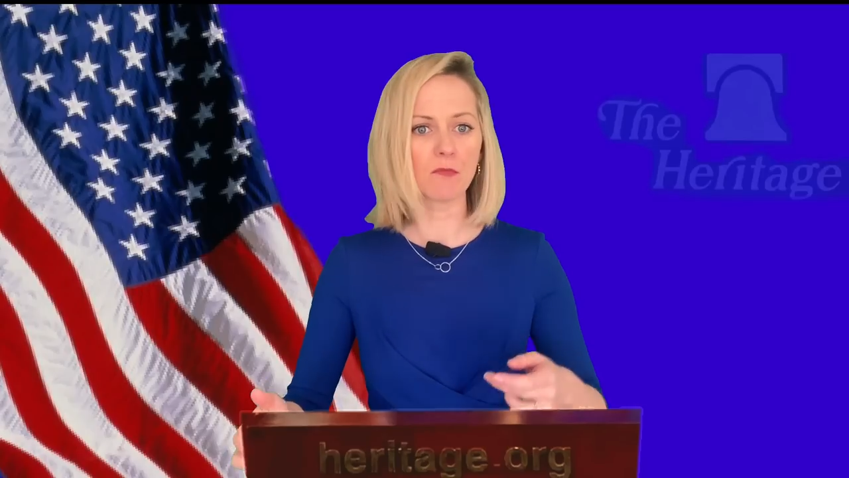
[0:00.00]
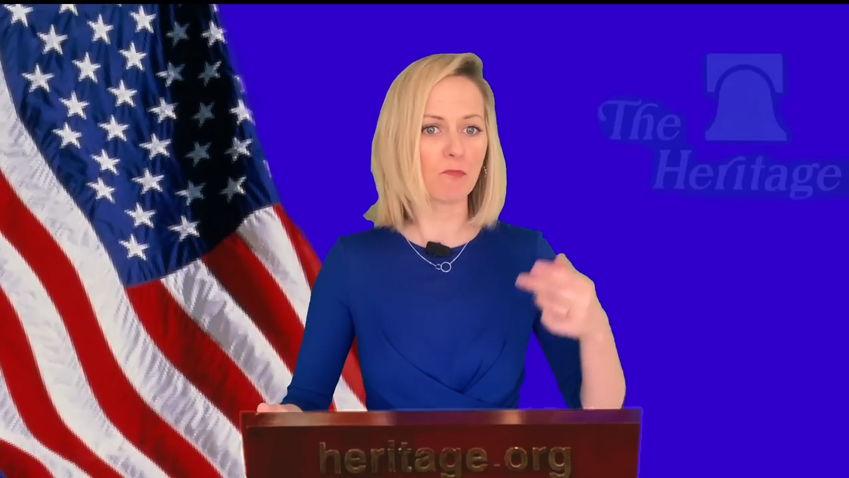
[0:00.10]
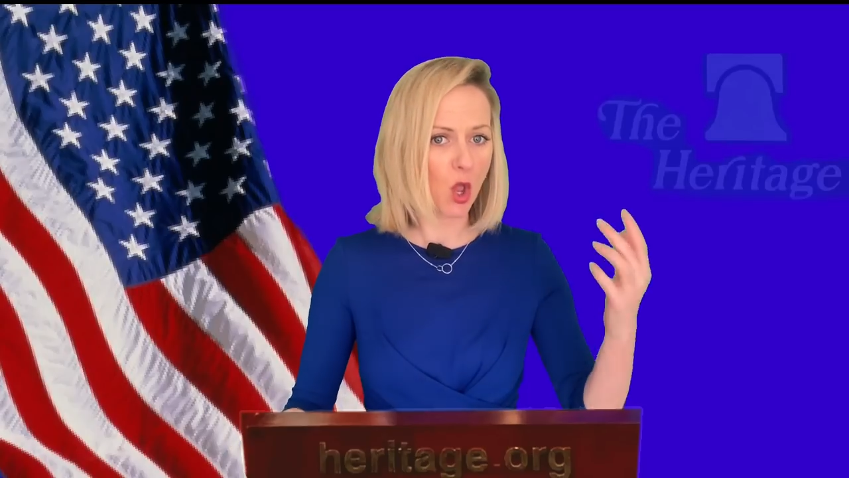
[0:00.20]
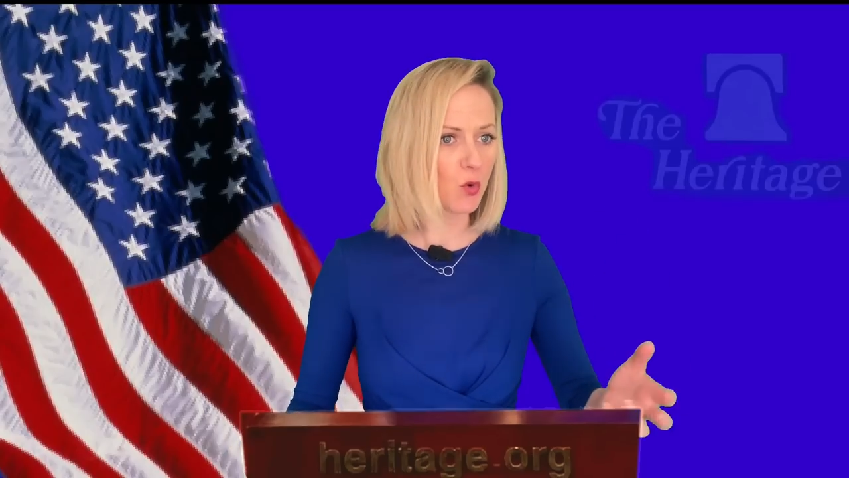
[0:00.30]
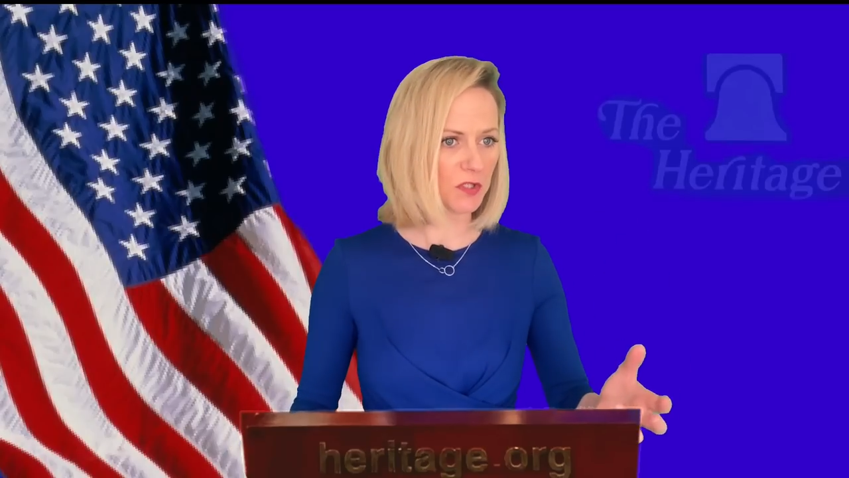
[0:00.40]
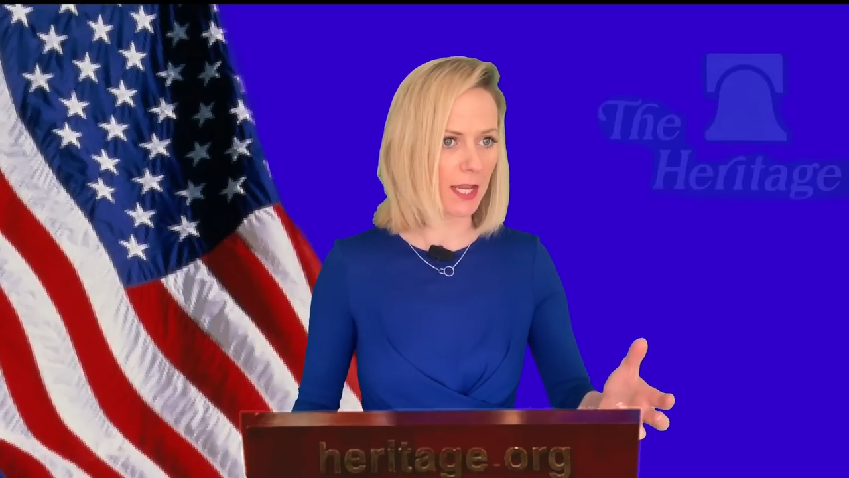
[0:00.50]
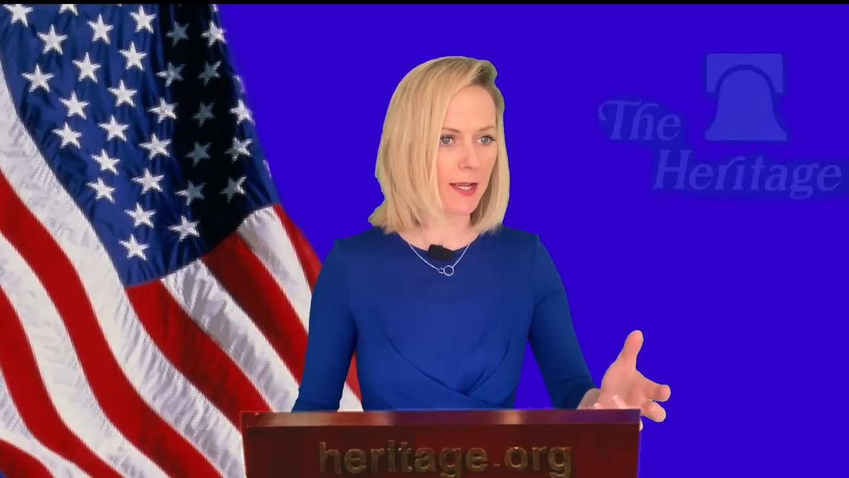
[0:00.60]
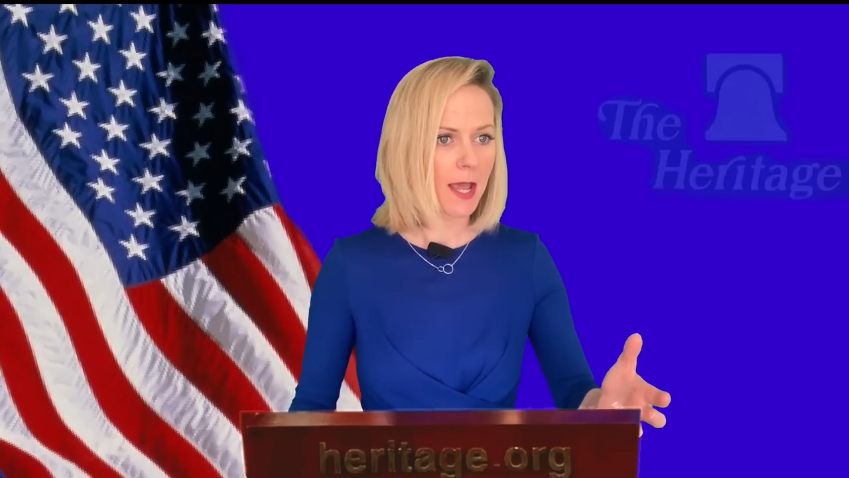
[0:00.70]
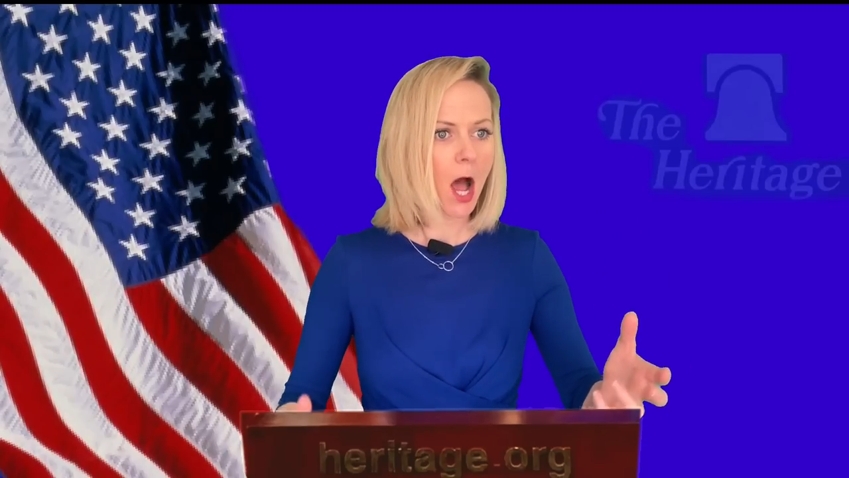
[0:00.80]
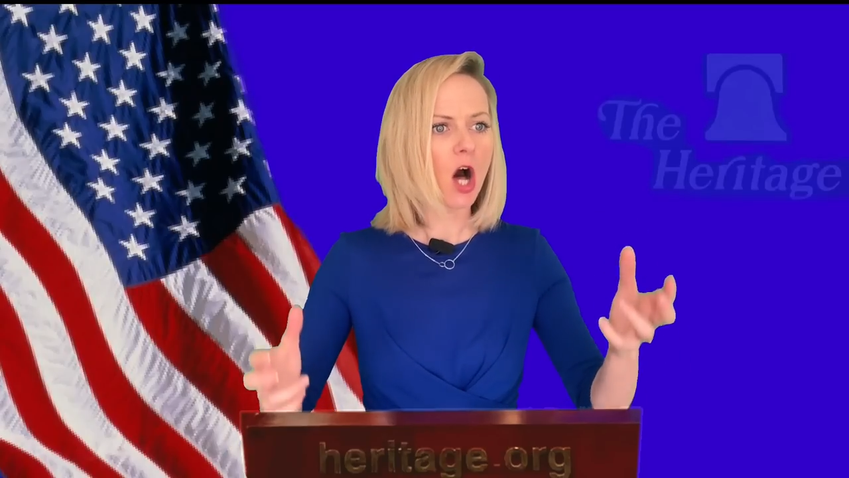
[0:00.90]
and
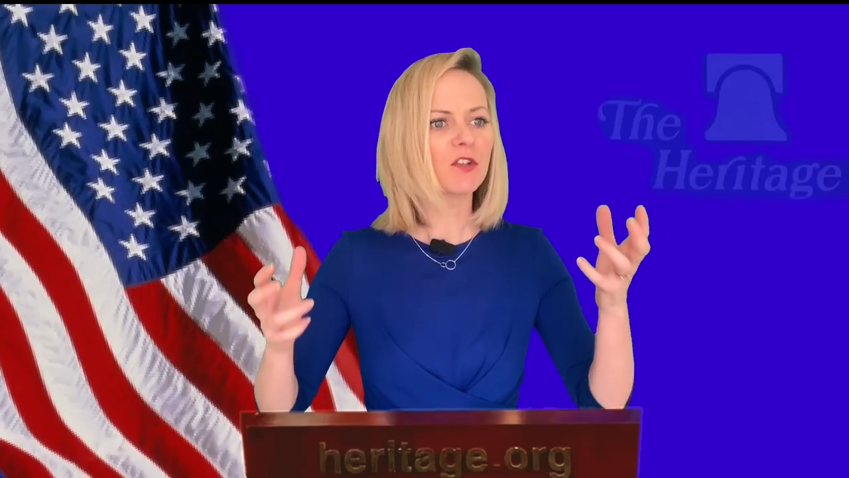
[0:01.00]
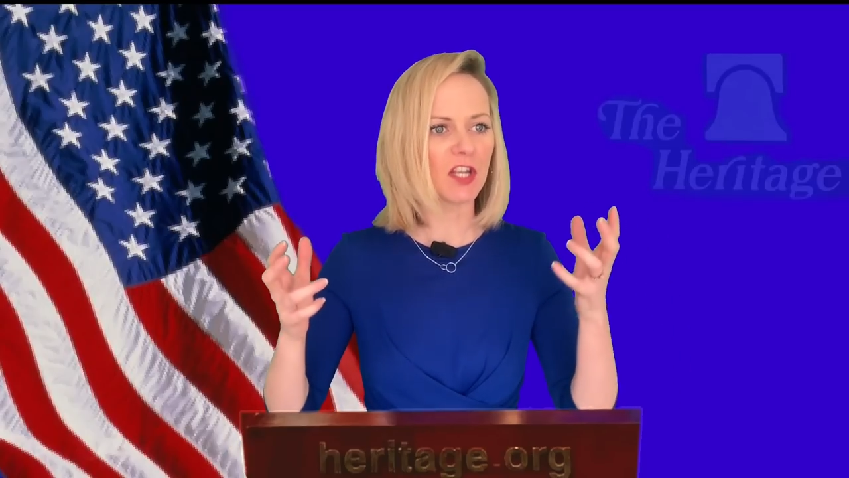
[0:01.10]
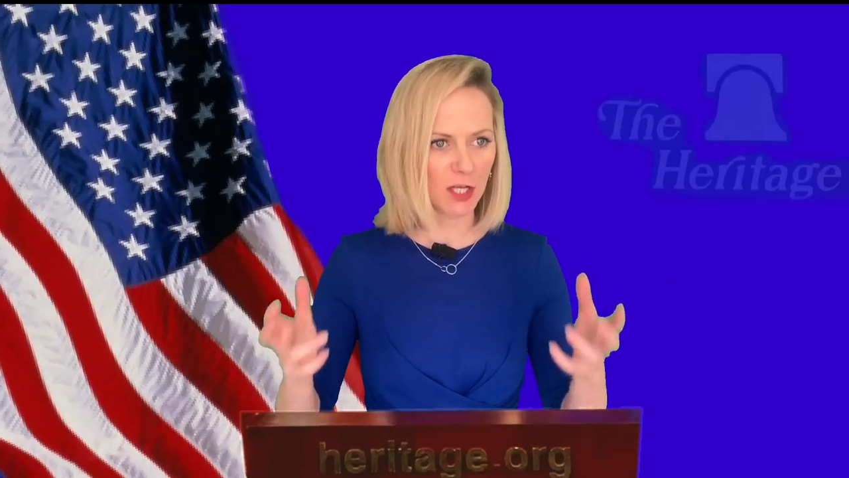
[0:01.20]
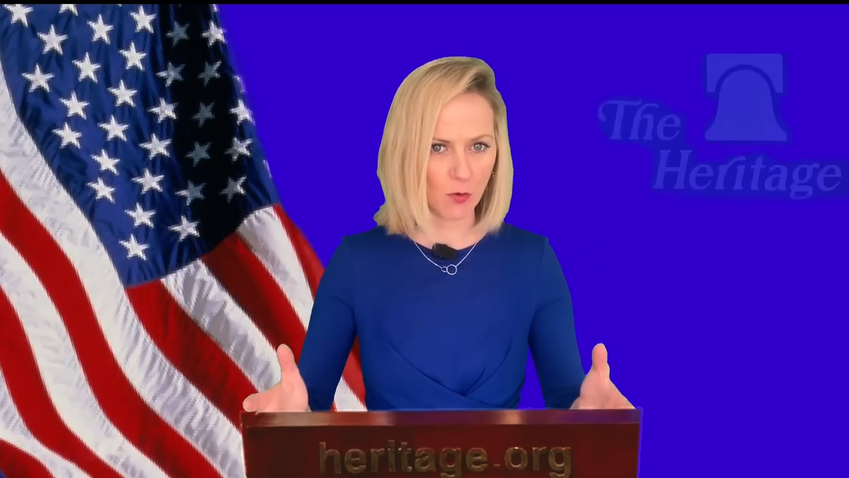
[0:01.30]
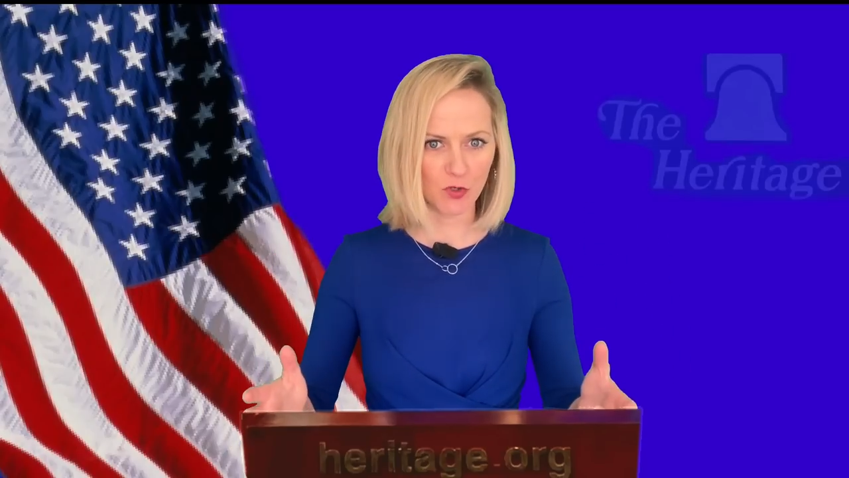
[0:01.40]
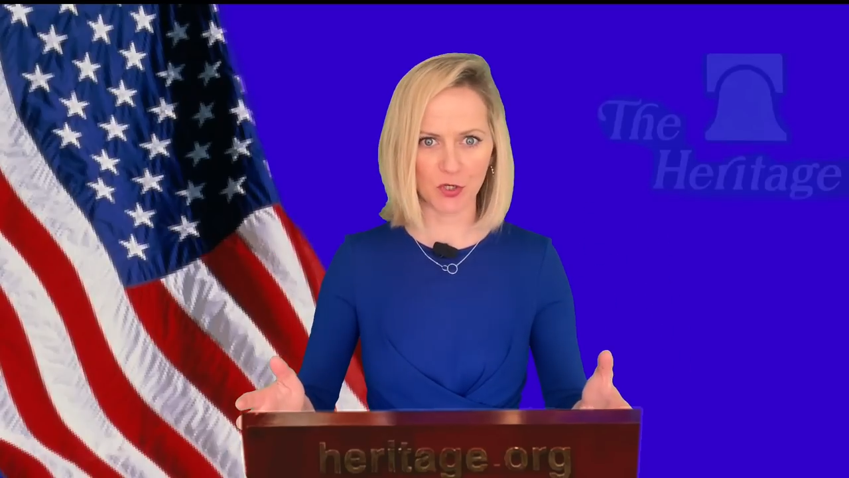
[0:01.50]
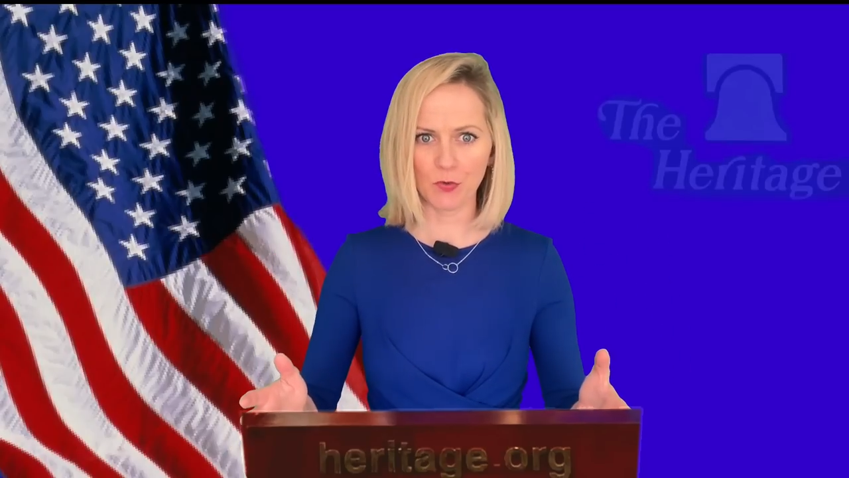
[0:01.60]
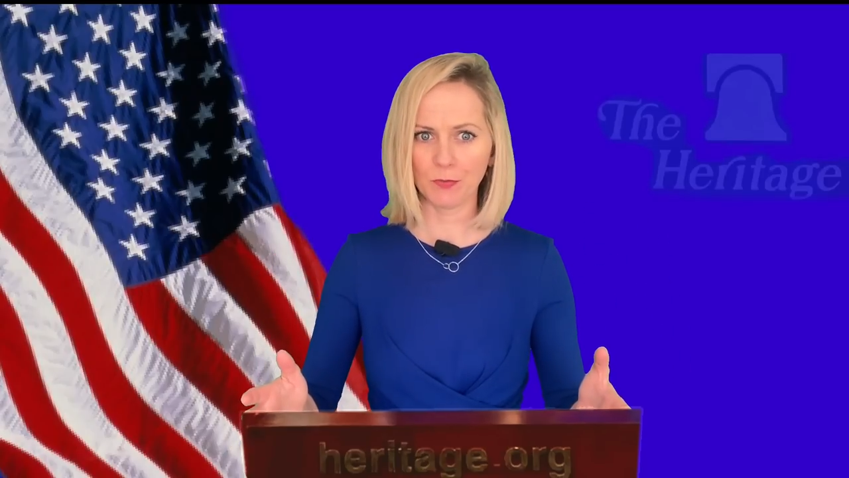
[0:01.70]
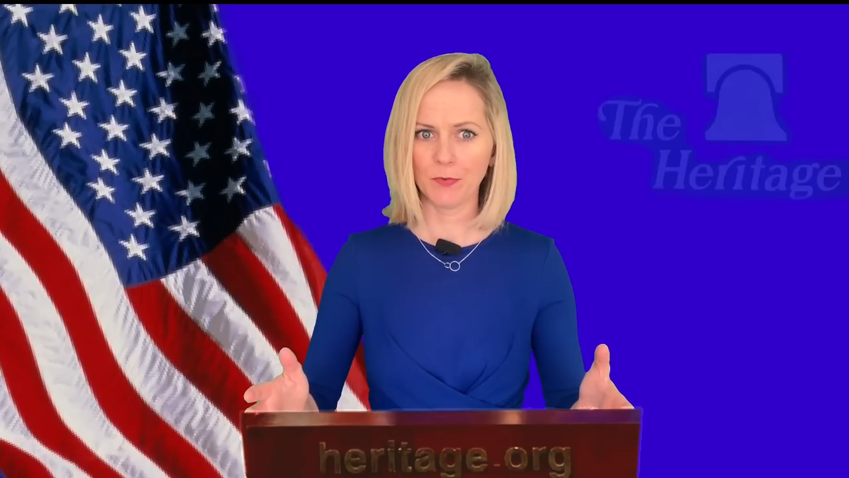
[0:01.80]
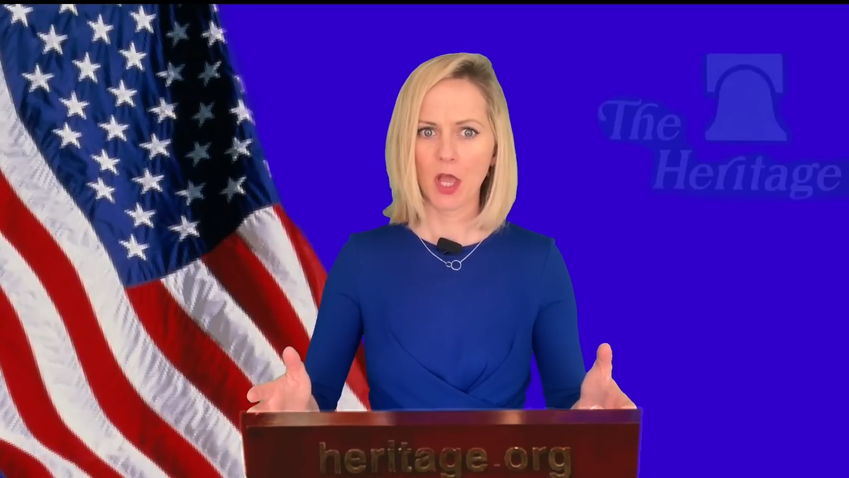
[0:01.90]
Putin are
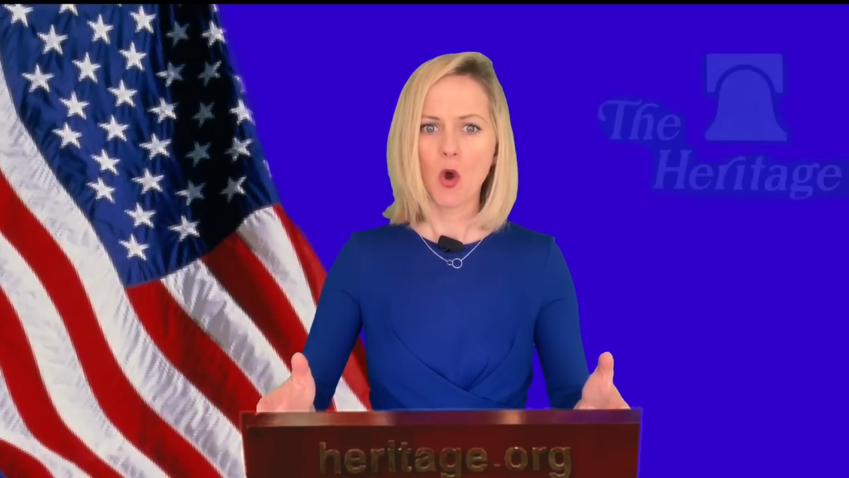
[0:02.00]
delusional,